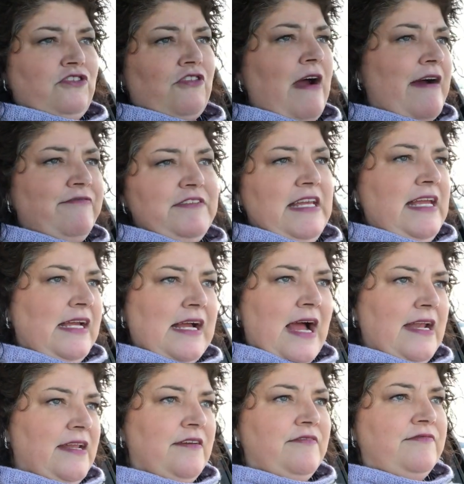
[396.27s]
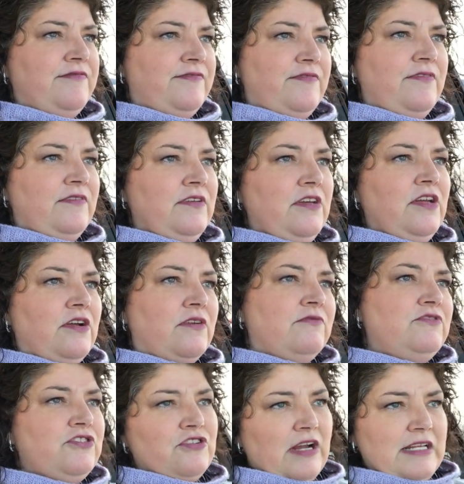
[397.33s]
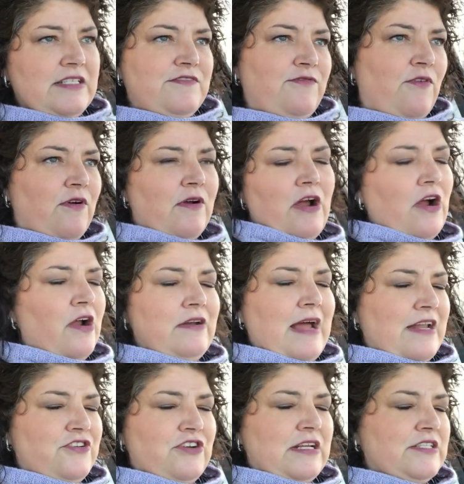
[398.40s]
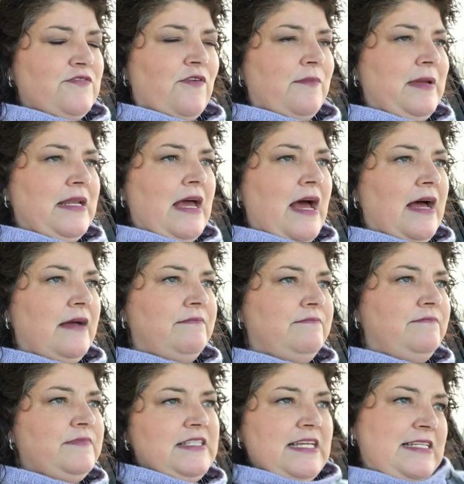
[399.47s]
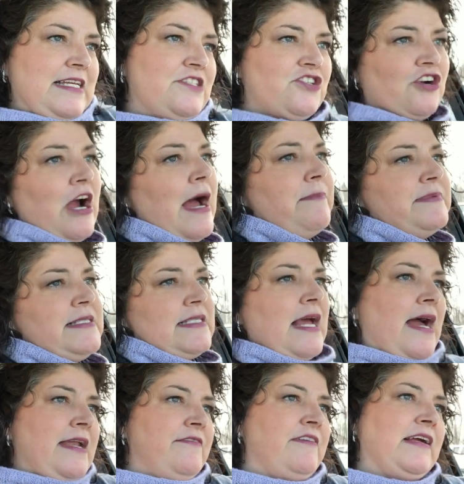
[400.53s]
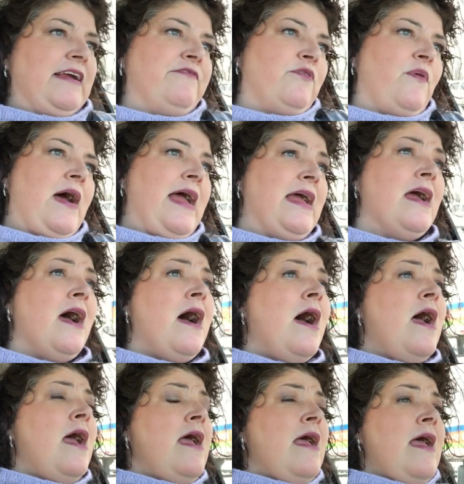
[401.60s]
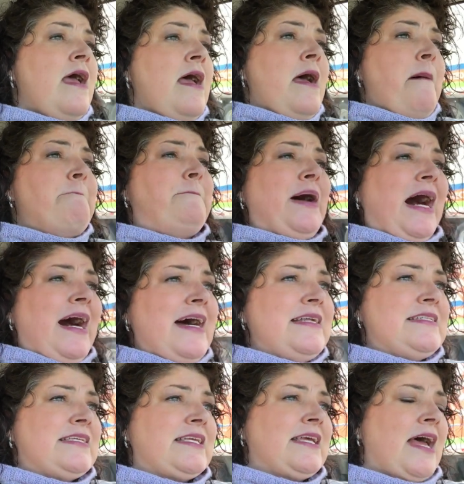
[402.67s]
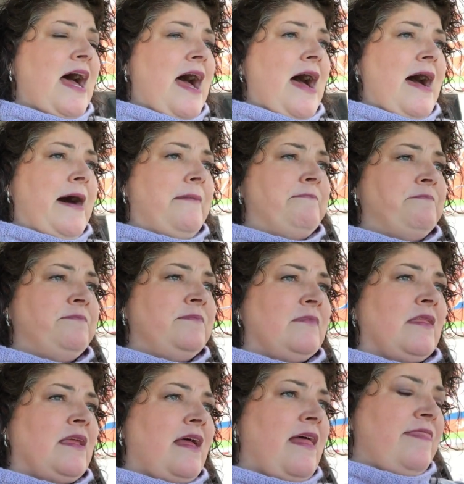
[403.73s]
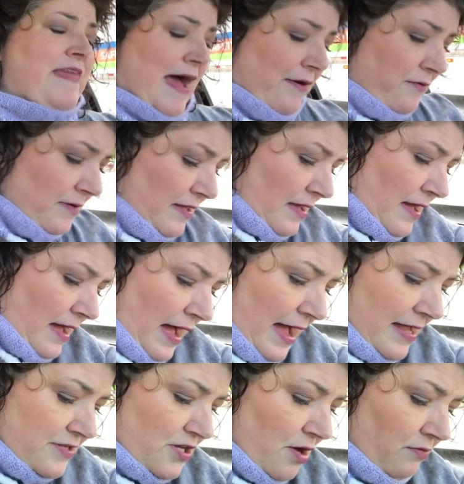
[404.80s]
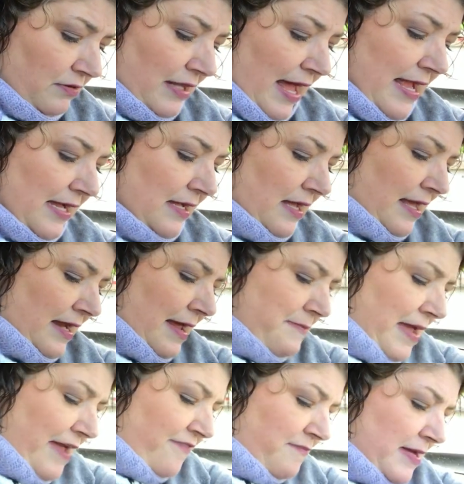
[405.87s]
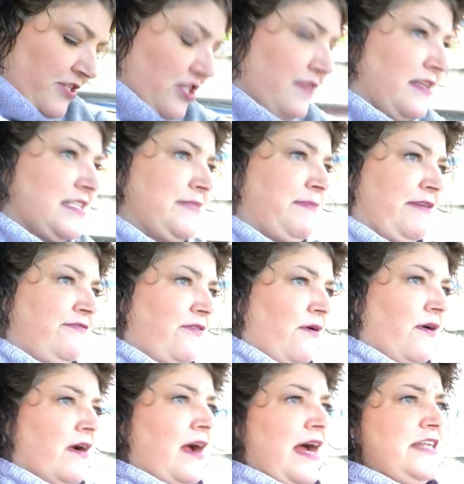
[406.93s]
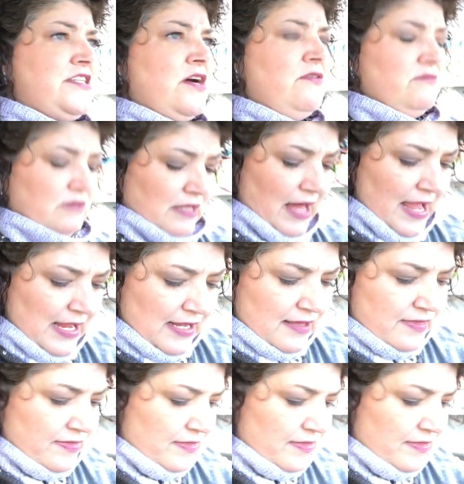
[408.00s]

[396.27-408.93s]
crafty kind of you know transform or not transforming uh, TT scraps kind of a giveaway but um, that I don't like, and I may have mentioned this before, I don't like